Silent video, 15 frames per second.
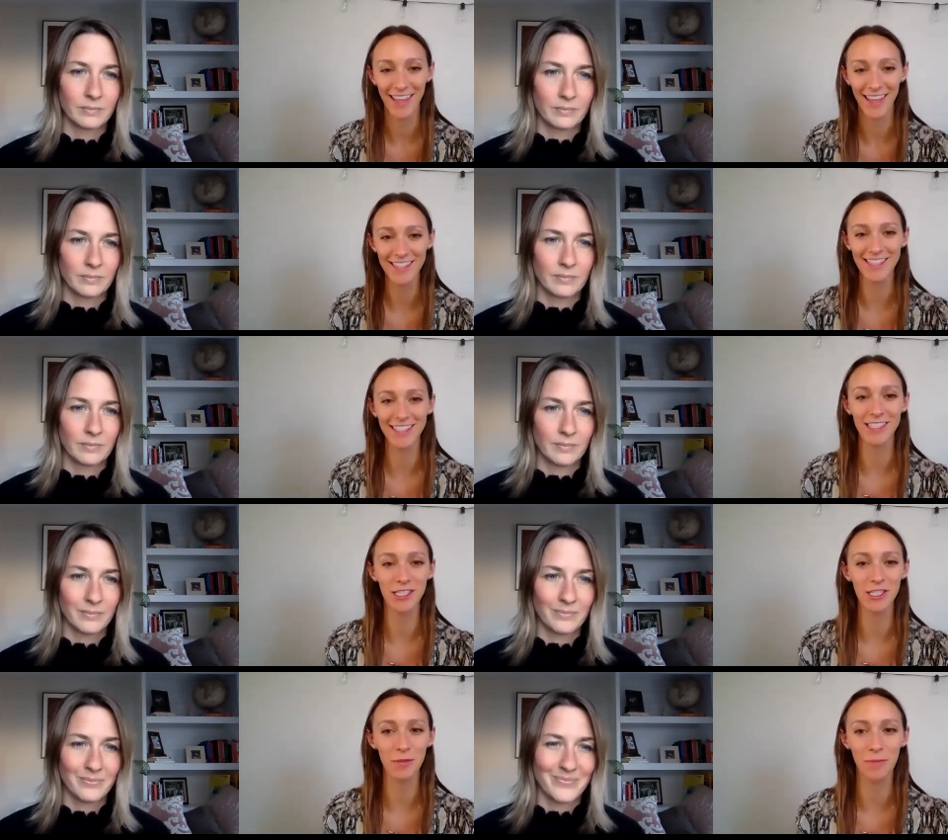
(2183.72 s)
Speaker 1: is
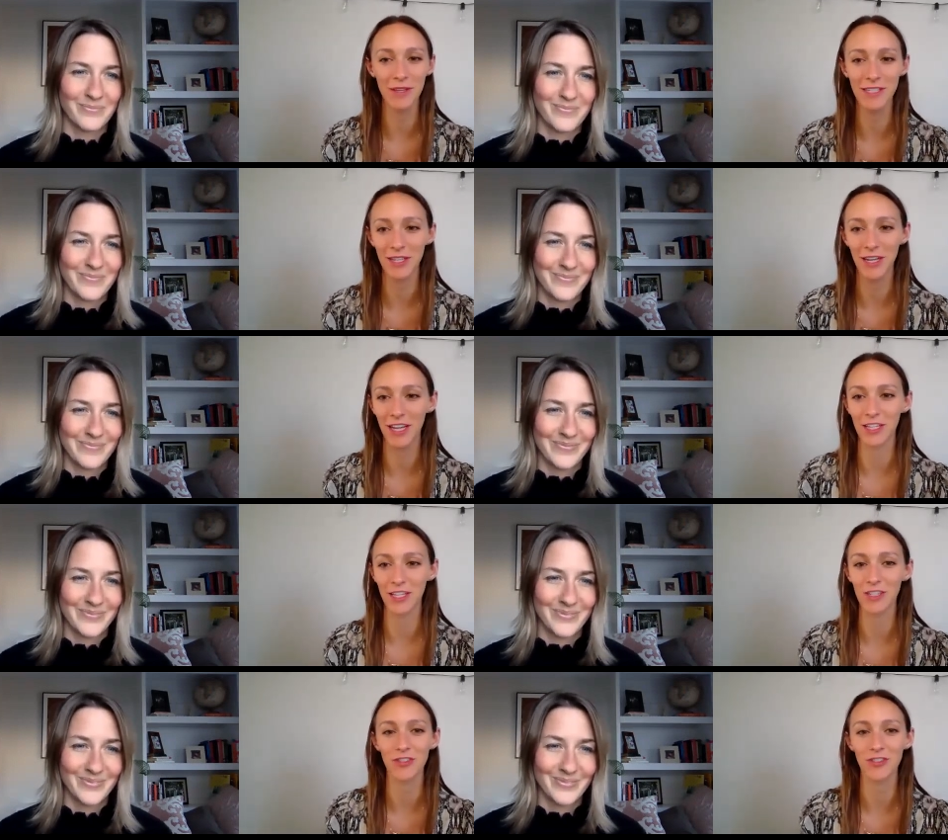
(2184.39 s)
it just depends on how
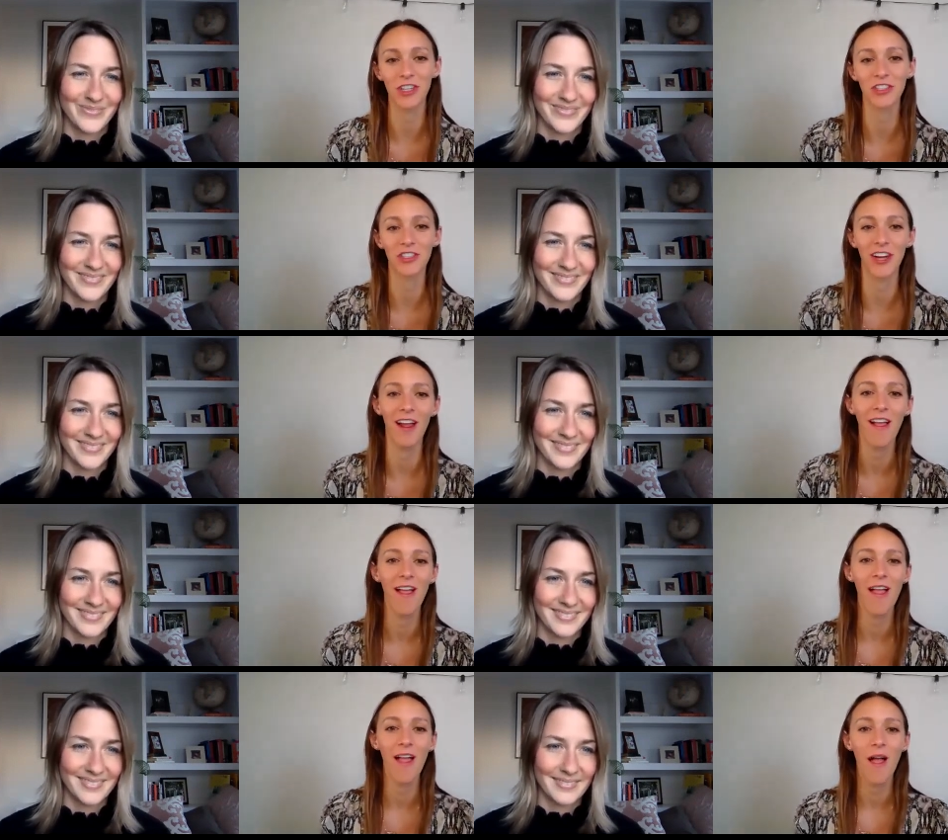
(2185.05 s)
you structure it.
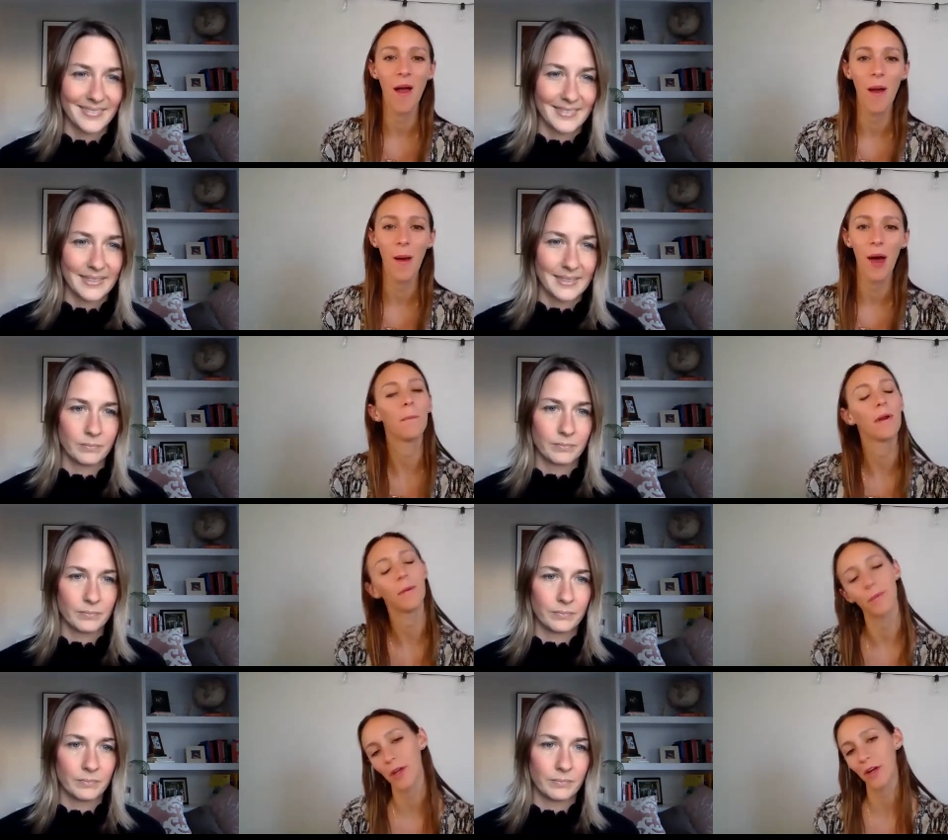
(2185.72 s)

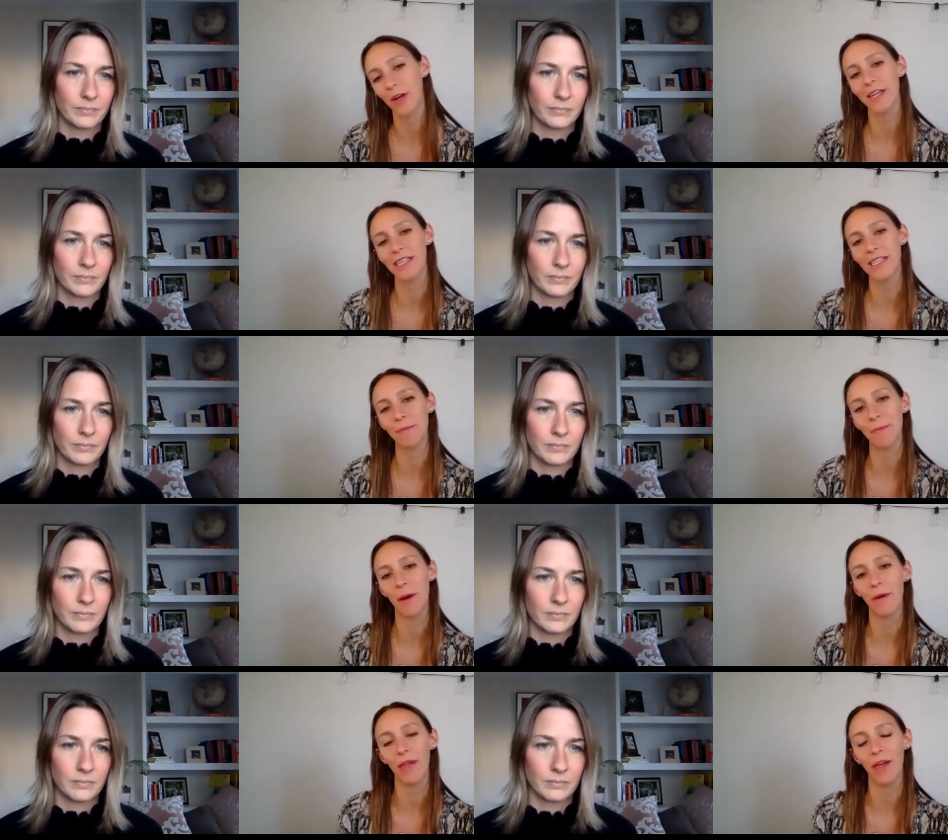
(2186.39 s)
But I'm curious
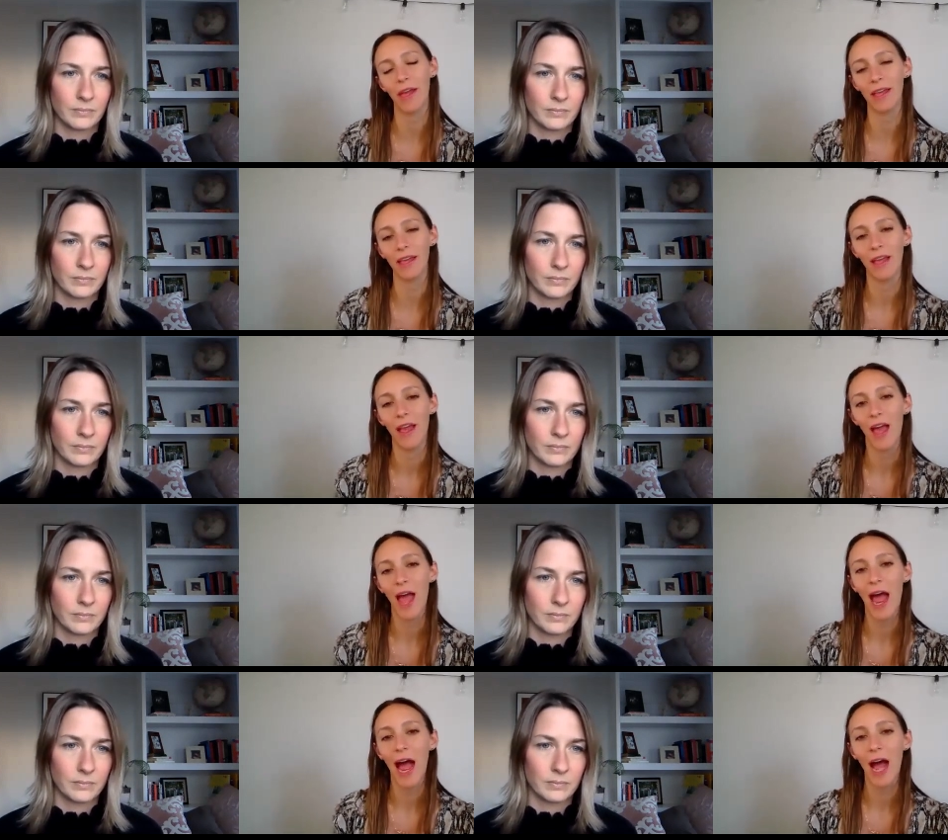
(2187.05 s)
about like
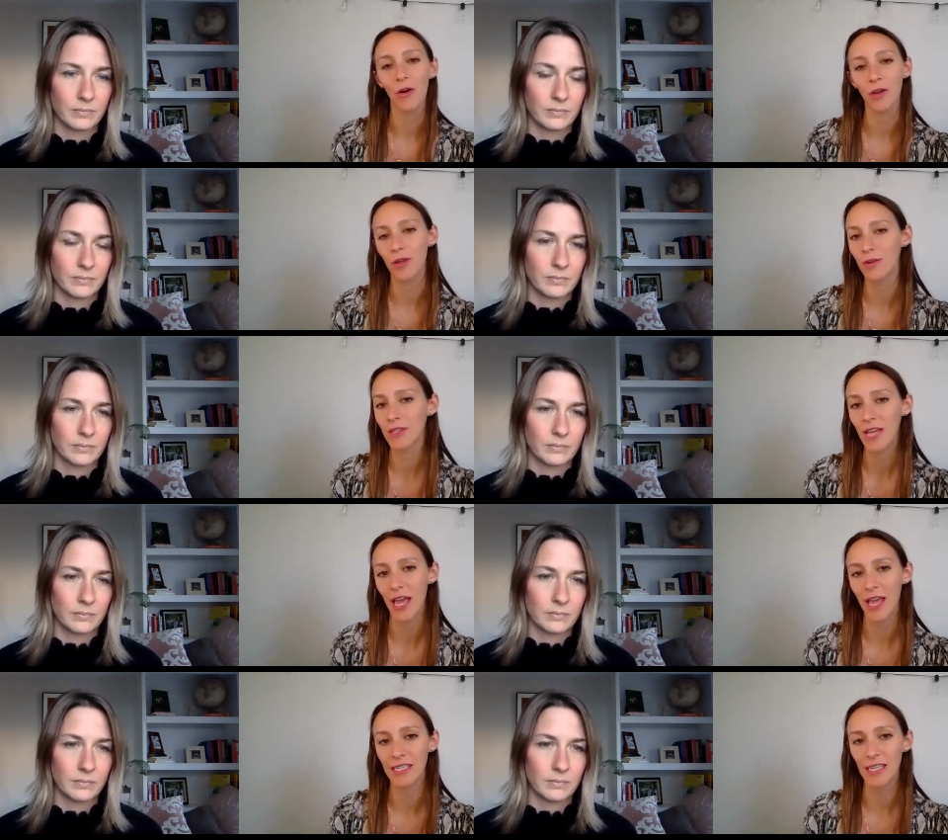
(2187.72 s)
how you
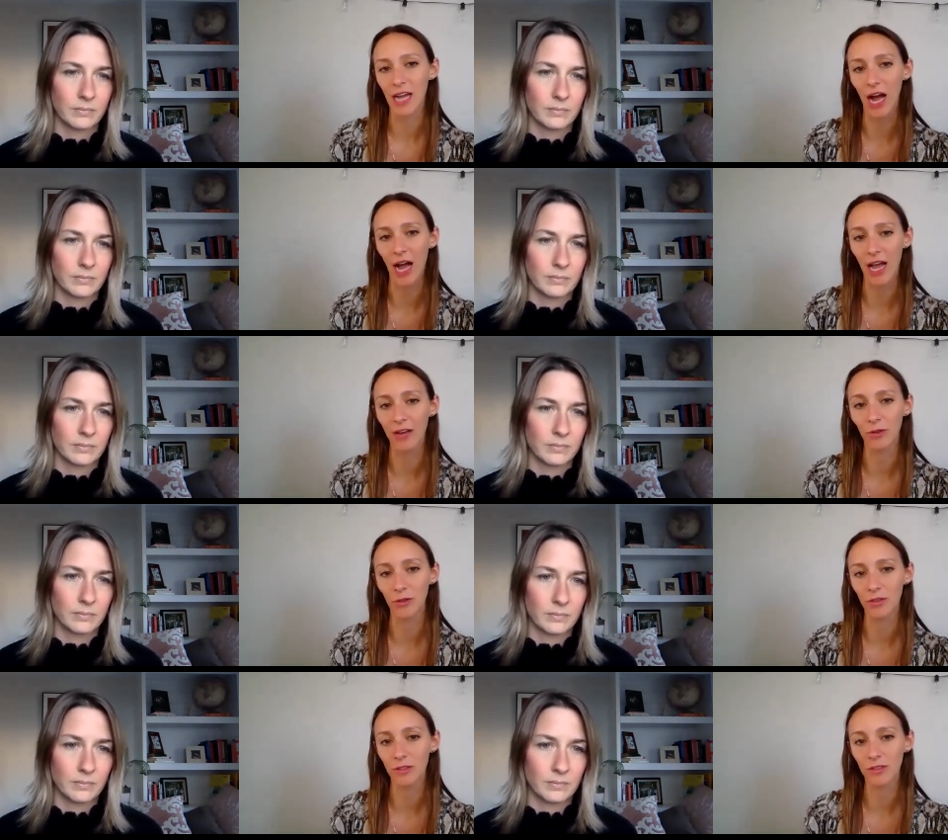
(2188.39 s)
take
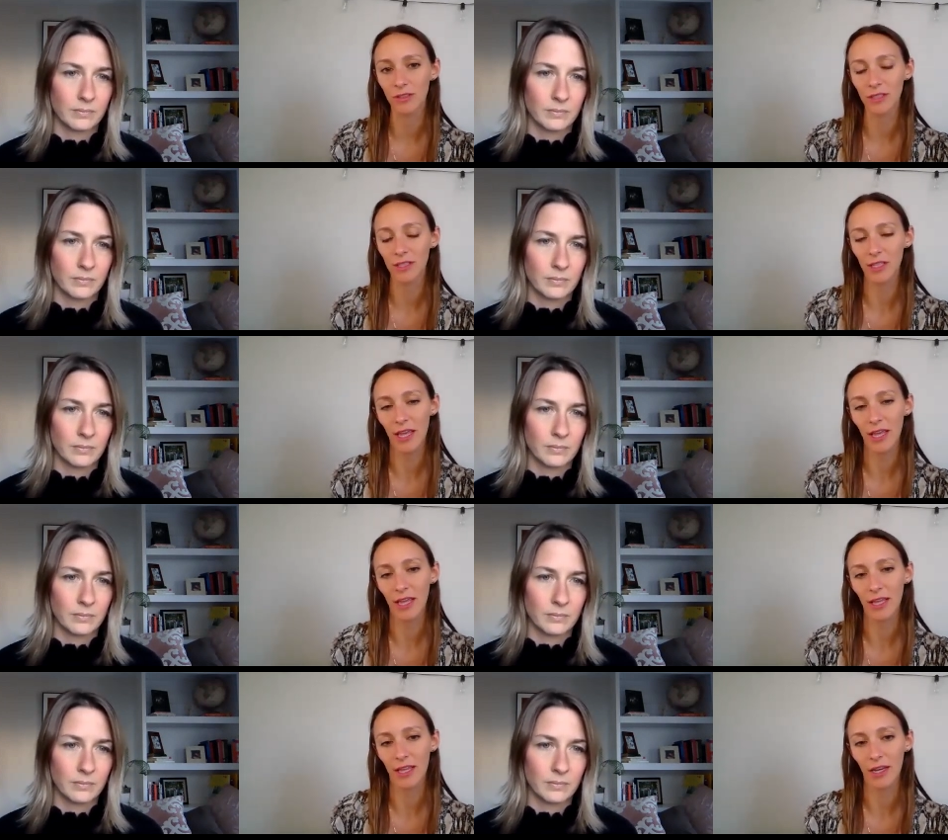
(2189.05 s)
title
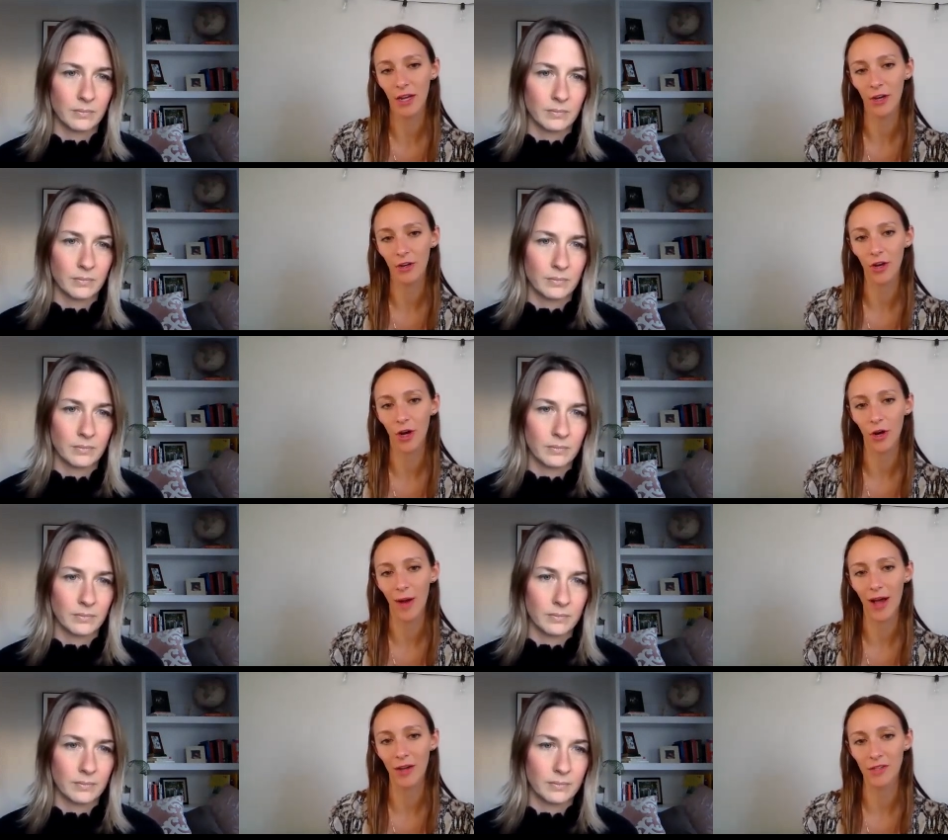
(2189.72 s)
in a
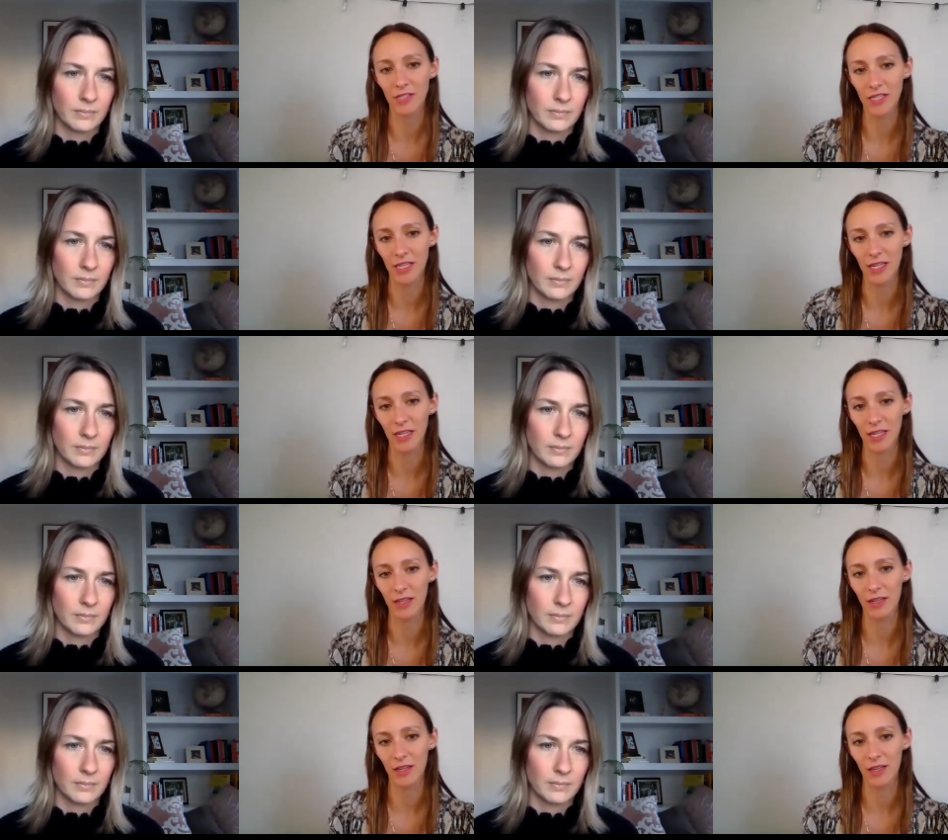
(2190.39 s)

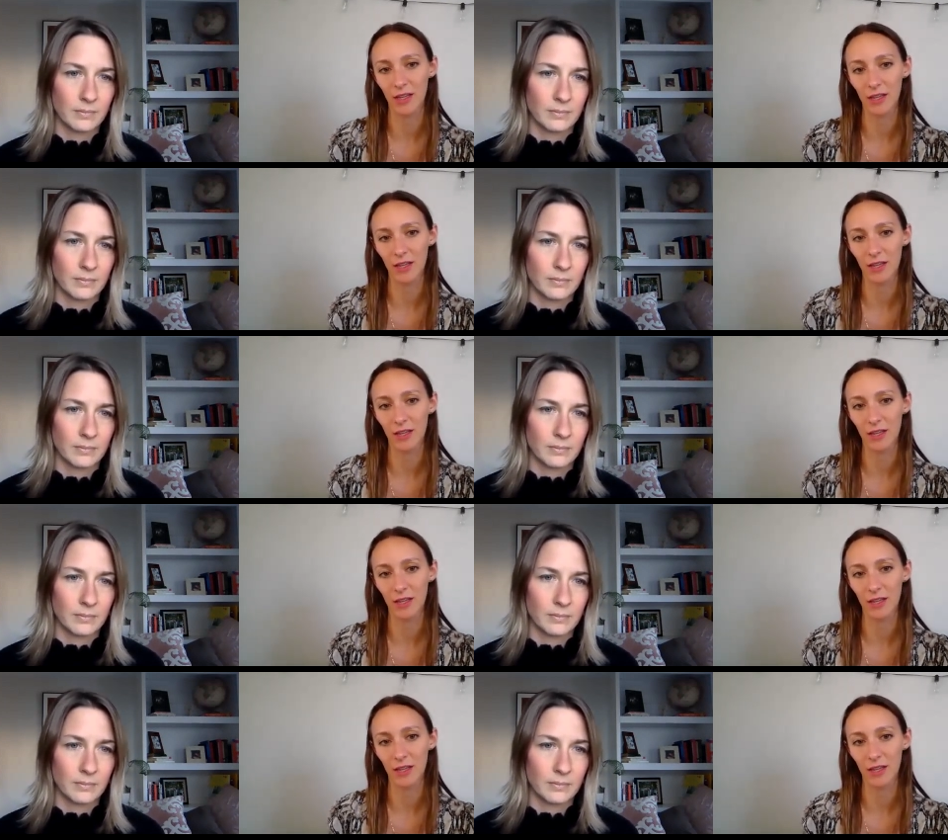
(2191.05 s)
co-housing